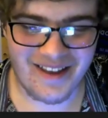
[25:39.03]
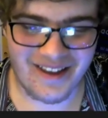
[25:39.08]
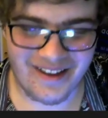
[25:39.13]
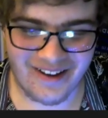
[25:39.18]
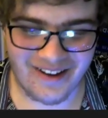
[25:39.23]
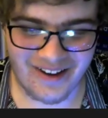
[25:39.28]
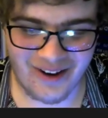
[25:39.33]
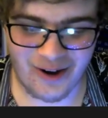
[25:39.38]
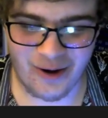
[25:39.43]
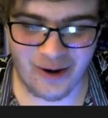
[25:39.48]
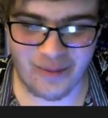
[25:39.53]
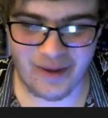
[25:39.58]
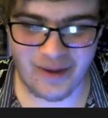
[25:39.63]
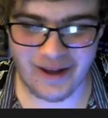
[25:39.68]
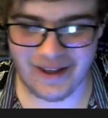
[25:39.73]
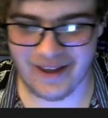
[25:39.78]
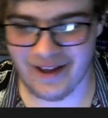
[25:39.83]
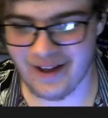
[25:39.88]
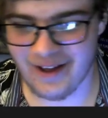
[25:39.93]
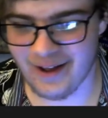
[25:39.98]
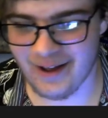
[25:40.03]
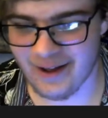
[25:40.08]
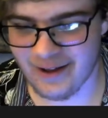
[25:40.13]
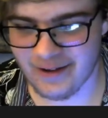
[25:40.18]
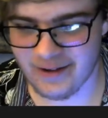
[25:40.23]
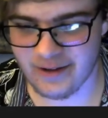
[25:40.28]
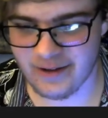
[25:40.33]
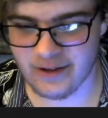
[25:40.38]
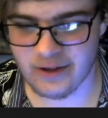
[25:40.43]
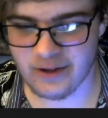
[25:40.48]
oh my god.
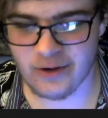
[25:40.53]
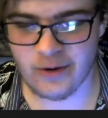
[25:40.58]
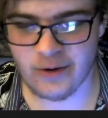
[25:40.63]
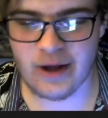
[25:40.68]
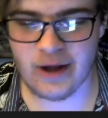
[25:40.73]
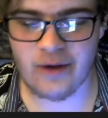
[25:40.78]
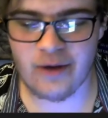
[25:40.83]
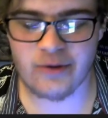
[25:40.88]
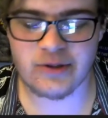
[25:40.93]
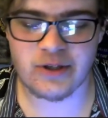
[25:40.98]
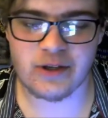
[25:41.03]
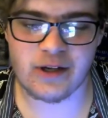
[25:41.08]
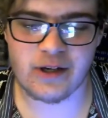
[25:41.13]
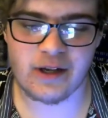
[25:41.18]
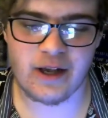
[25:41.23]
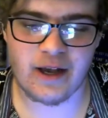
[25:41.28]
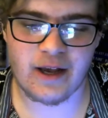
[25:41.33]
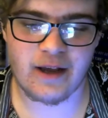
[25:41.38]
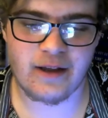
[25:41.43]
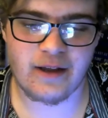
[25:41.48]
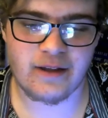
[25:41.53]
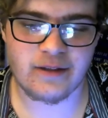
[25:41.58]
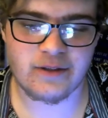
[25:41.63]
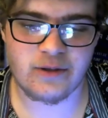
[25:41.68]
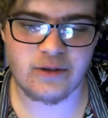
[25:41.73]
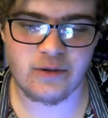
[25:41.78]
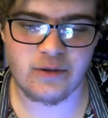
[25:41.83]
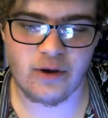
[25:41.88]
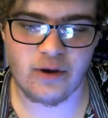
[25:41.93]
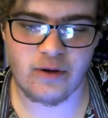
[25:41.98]
You know what I was looking at
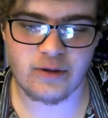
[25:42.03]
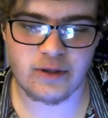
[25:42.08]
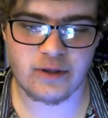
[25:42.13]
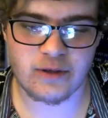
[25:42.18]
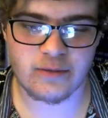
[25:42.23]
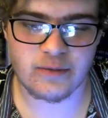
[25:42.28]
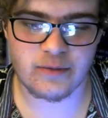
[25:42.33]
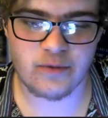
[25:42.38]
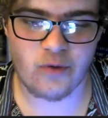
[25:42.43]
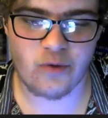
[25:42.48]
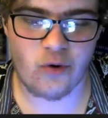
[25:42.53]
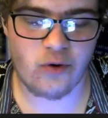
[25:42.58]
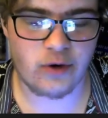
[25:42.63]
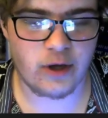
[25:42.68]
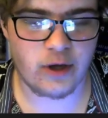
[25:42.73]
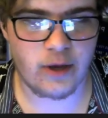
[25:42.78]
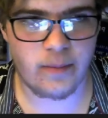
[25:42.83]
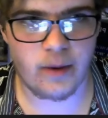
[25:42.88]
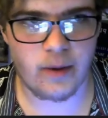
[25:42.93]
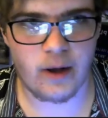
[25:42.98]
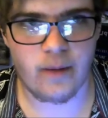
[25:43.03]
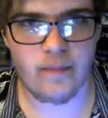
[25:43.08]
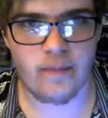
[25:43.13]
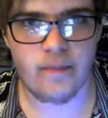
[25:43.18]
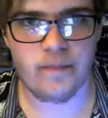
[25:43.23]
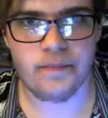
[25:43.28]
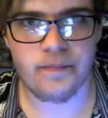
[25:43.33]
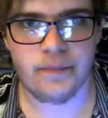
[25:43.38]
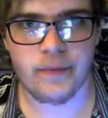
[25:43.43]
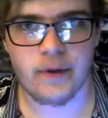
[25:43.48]
into though in terms of old hip hop?
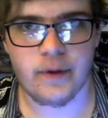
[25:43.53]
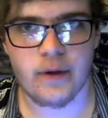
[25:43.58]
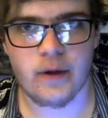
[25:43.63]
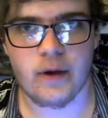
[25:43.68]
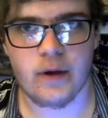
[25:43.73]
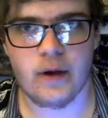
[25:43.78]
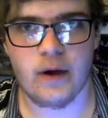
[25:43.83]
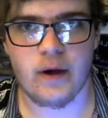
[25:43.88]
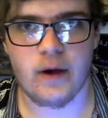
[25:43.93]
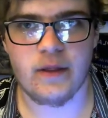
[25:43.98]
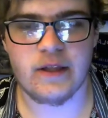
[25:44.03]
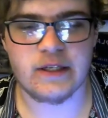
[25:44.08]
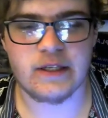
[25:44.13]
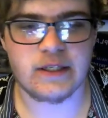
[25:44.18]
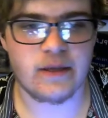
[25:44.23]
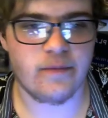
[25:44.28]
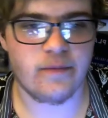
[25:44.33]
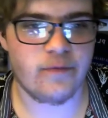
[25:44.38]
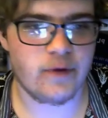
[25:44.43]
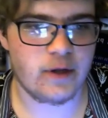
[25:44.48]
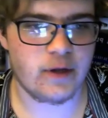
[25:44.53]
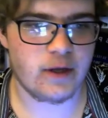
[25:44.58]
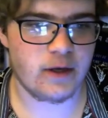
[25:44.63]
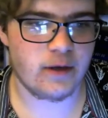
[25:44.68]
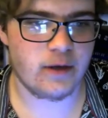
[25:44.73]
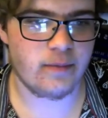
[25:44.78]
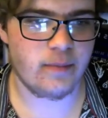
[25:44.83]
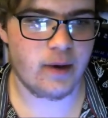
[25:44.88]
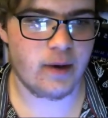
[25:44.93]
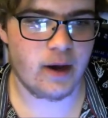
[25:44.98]
Uh the
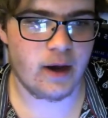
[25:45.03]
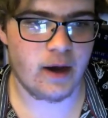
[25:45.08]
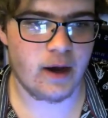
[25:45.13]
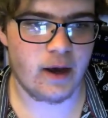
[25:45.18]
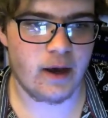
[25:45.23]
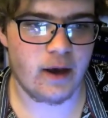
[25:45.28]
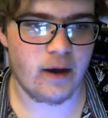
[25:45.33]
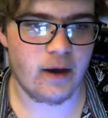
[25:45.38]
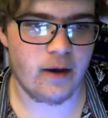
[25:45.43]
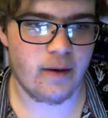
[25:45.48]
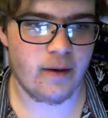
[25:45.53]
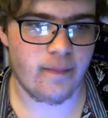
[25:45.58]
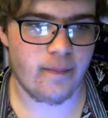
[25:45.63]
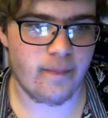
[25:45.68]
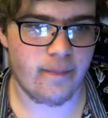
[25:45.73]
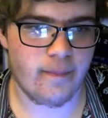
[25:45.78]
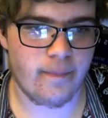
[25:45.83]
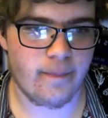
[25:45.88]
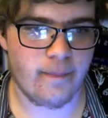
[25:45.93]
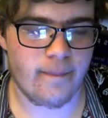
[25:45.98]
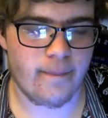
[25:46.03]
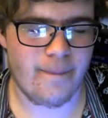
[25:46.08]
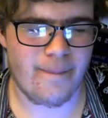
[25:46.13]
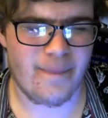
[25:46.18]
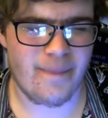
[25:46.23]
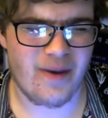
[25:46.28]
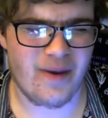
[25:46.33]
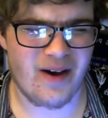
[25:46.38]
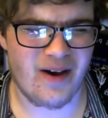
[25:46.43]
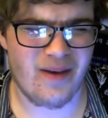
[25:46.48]
symphony by um
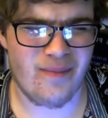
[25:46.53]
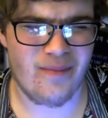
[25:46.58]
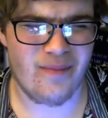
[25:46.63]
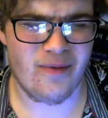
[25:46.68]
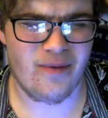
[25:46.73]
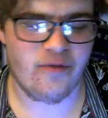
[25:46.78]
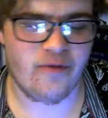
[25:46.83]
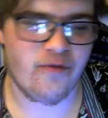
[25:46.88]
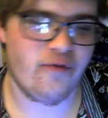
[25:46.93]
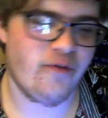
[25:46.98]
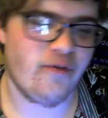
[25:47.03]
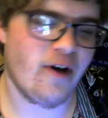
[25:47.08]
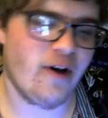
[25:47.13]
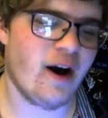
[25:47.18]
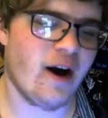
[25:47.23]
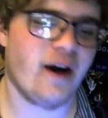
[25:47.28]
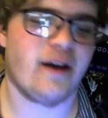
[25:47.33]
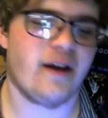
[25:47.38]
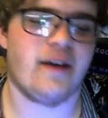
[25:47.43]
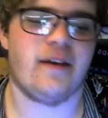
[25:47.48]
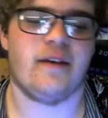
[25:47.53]
by fuck.